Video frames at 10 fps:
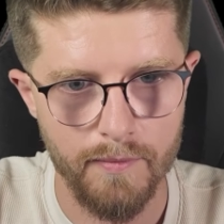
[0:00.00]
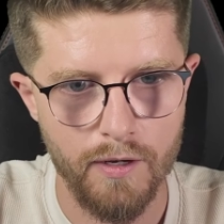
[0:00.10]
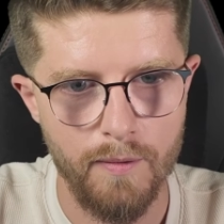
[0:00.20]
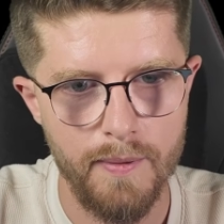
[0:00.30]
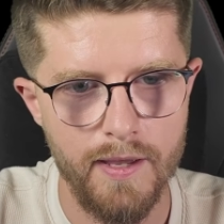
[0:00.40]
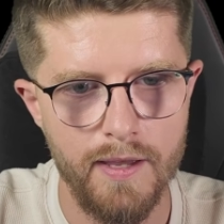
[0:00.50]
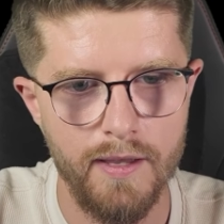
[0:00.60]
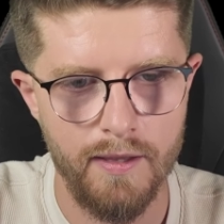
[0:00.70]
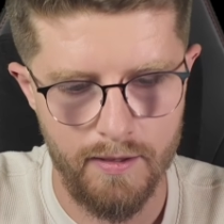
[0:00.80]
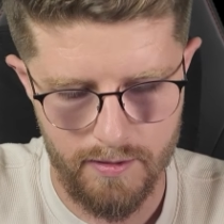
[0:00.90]

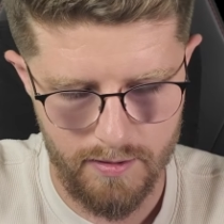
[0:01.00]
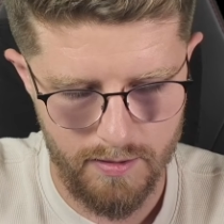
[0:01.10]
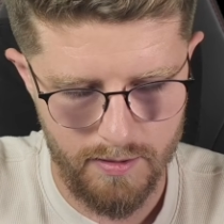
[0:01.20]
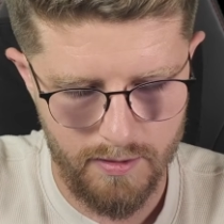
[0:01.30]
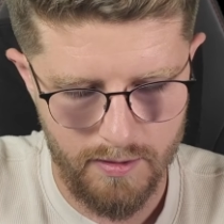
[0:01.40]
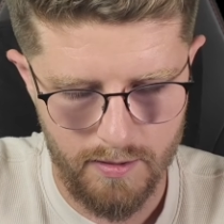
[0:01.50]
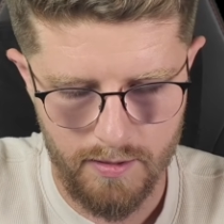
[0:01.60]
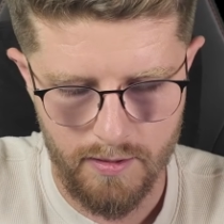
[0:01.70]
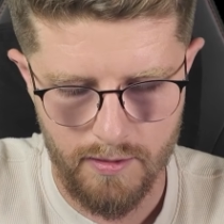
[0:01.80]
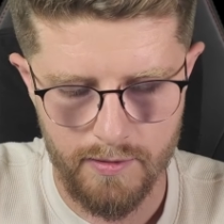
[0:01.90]
copy
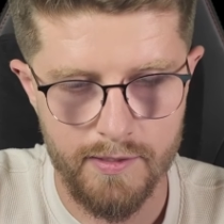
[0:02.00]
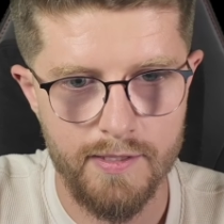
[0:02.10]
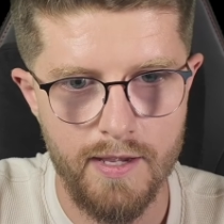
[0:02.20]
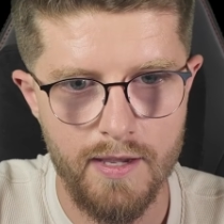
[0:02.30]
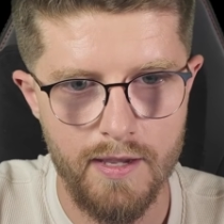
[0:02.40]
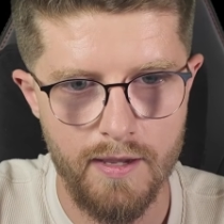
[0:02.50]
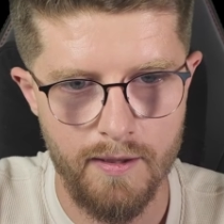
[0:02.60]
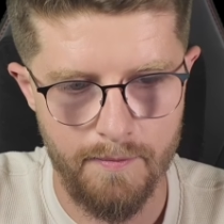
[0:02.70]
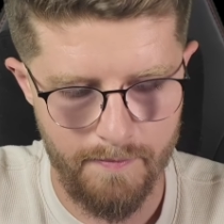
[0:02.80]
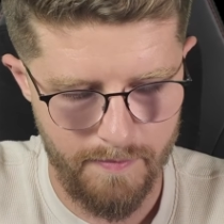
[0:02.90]
c